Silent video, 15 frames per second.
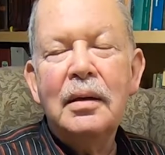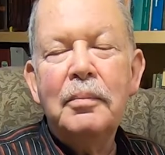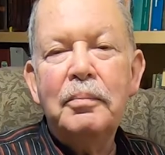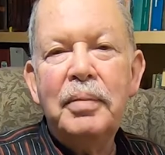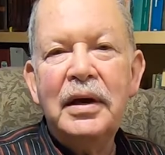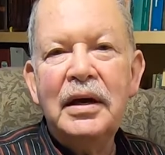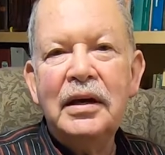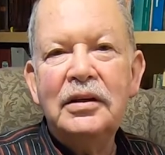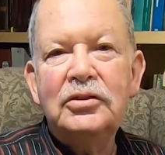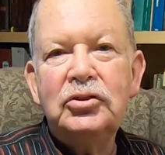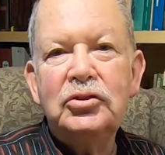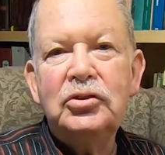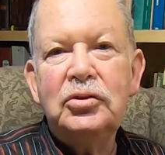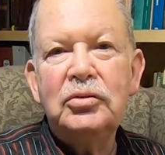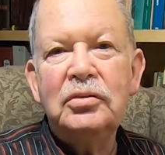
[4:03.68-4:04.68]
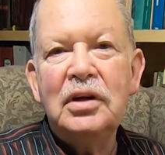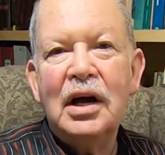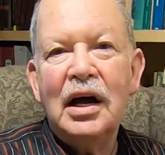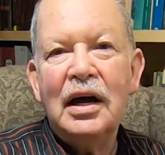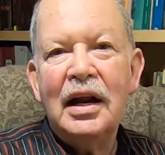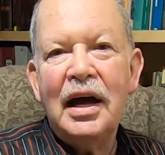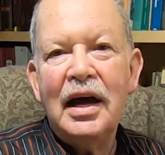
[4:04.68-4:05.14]
Pigs do
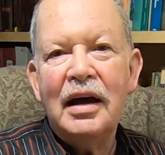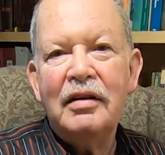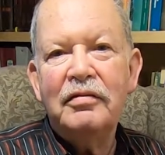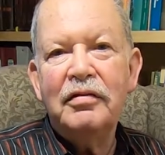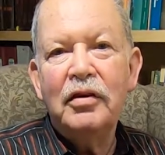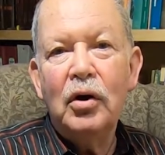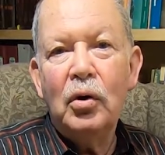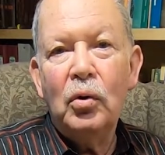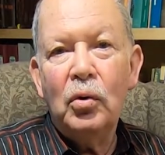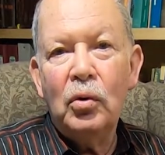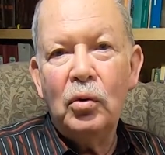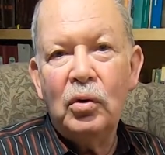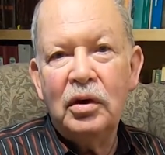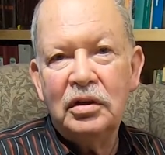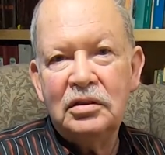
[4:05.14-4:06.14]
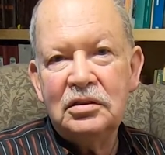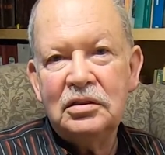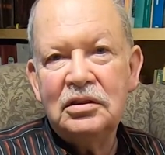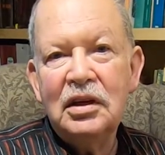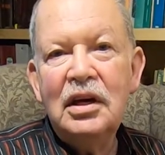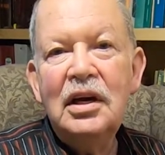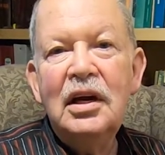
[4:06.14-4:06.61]
not have
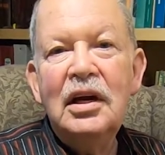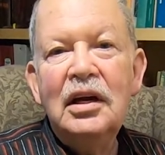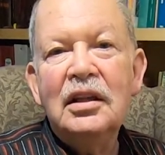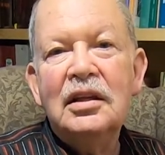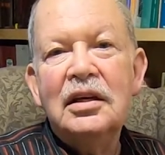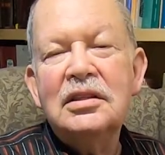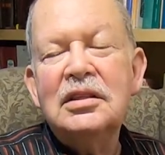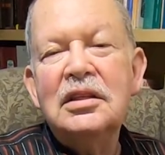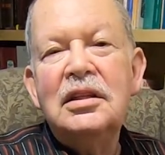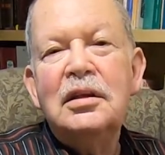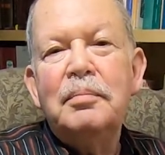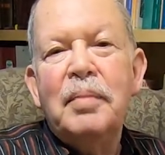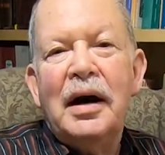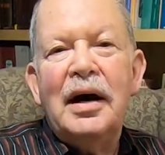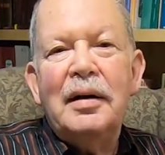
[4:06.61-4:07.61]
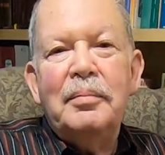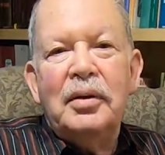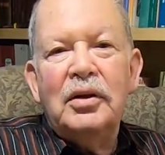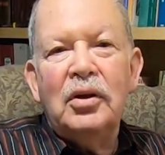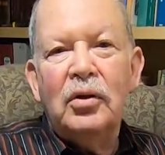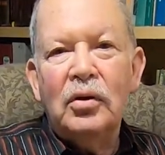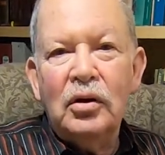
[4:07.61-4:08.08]
horns. Doesn't the
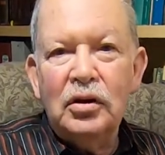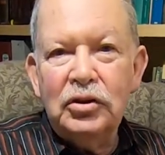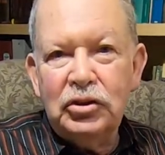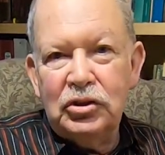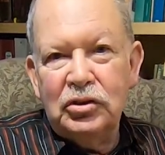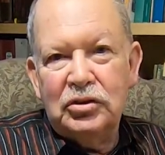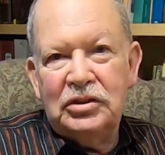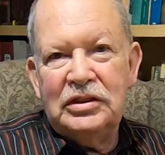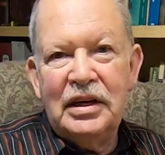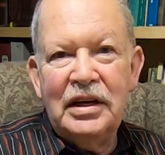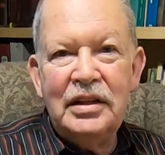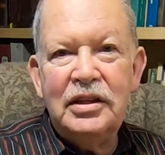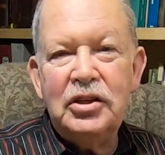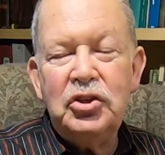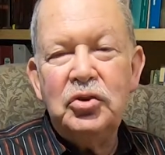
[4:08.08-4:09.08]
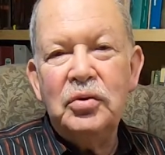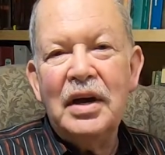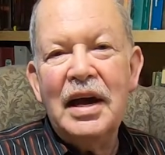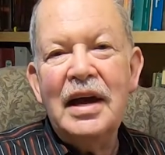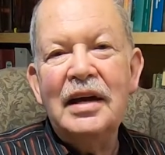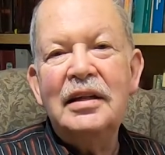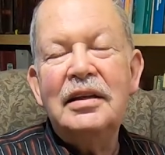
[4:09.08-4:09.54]
Bible also say that you
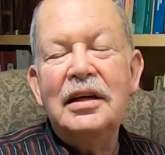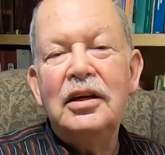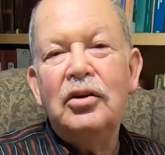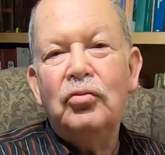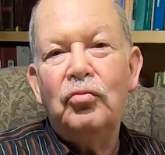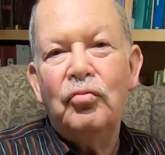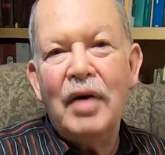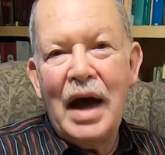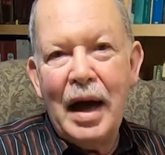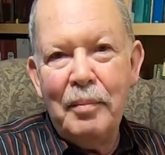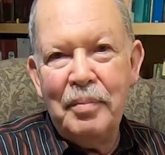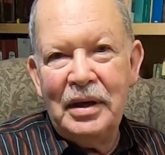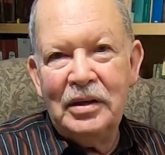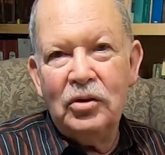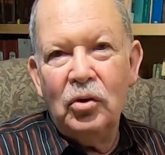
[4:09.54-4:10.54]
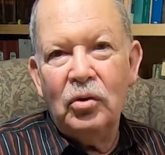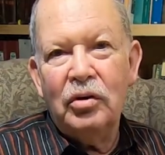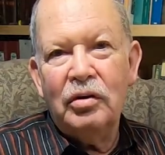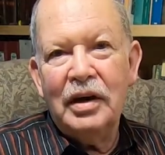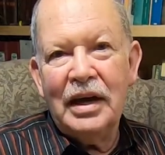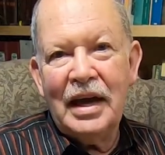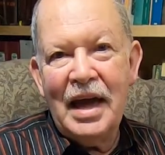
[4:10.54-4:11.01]
can't eat a rabbit
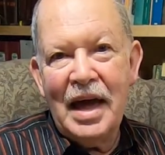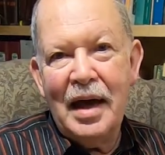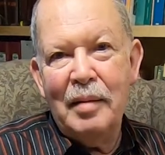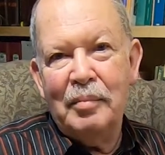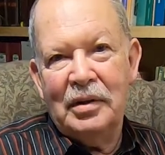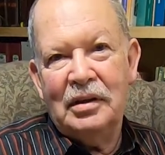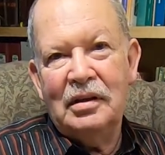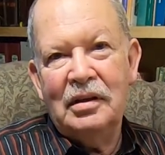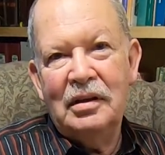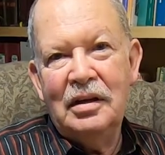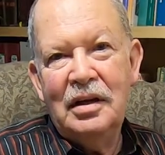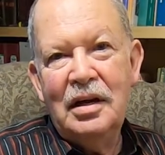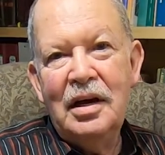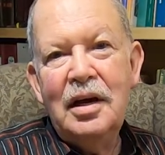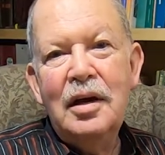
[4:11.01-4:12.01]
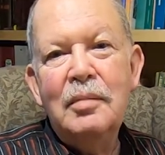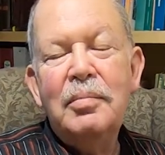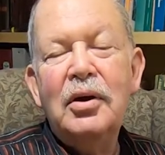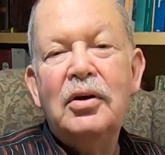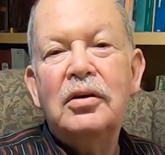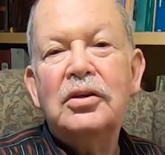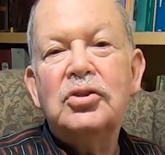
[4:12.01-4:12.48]
or a camel?
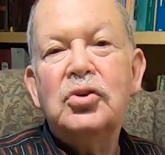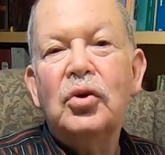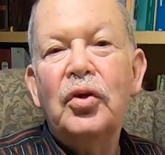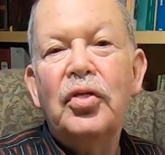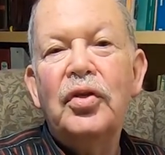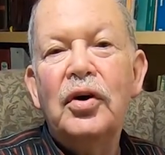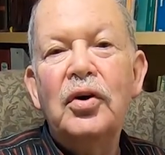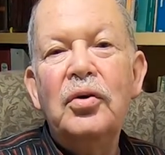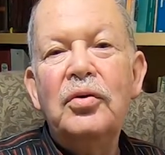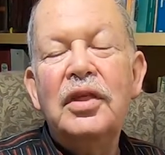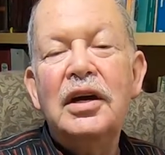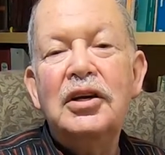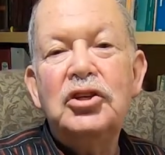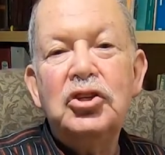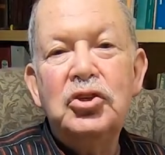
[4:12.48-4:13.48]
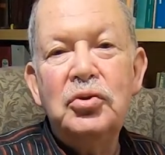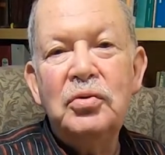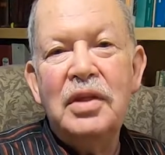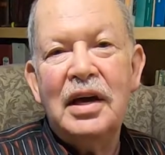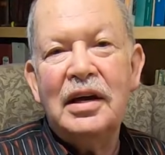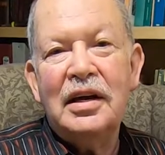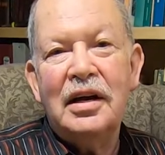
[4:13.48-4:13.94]
Because although they chew
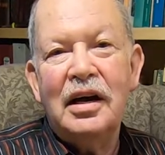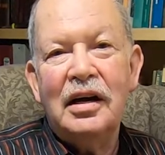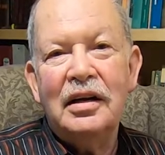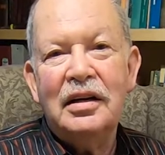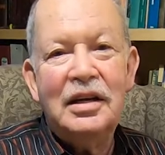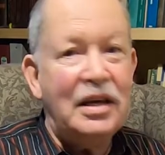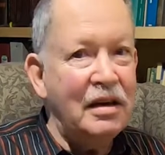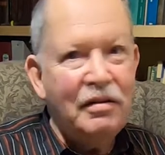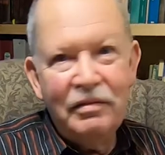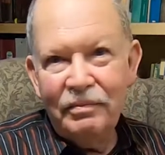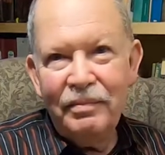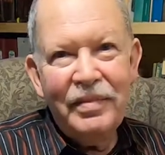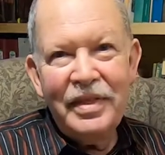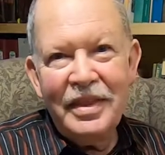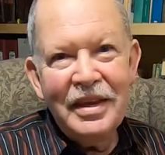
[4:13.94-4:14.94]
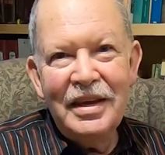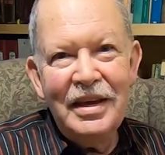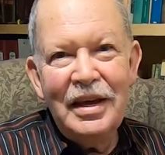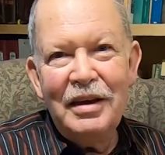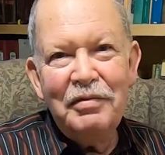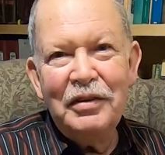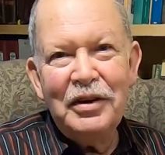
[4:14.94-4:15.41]
their cud,
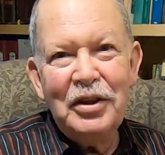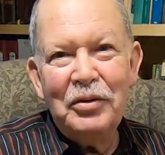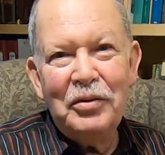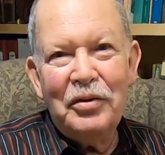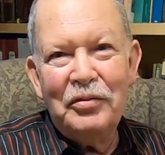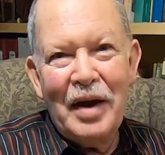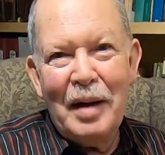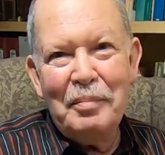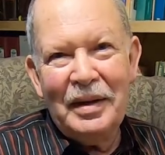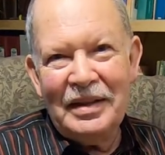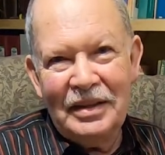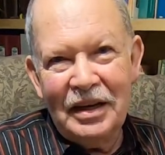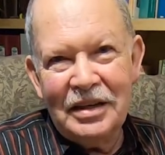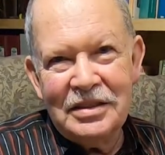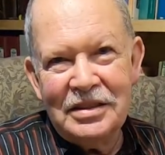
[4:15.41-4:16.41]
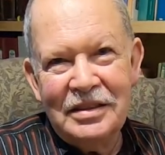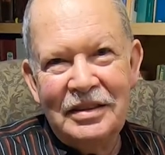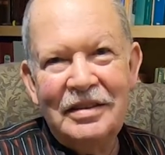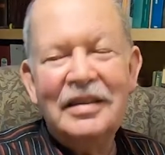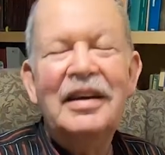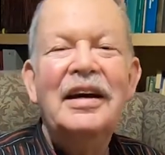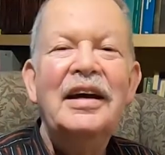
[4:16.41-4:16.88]
even though a rabbit doesn't,